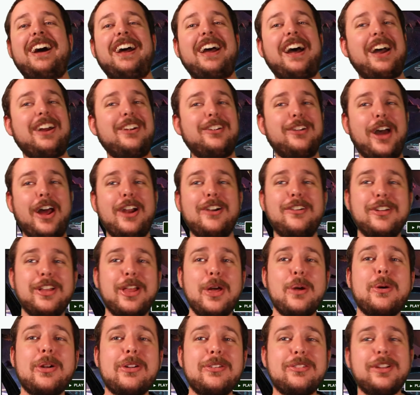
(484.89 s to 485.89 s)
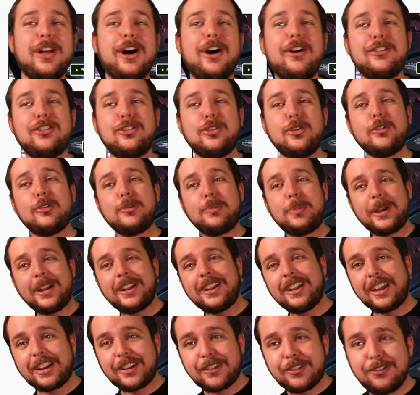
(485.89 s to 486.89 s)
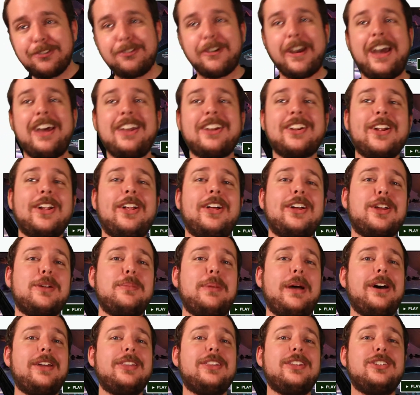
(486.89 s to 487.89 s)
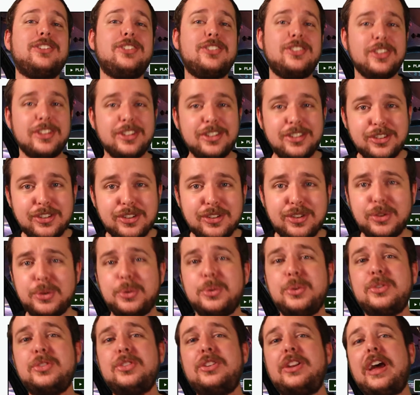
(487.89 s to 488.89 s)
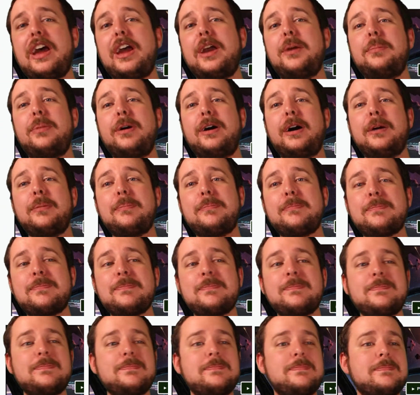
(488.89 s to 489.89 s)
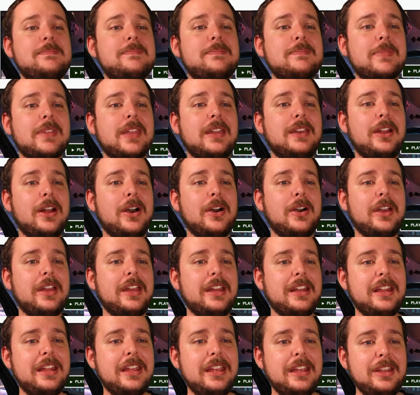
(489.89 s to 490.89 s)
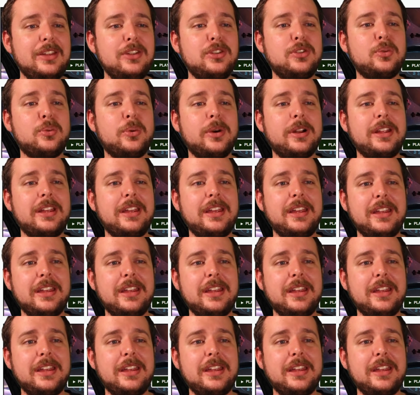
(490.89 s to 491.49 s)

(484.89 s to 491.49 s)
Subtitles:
I really would have loved to have been like fangirling about this since Tuesday, but you know, it is what it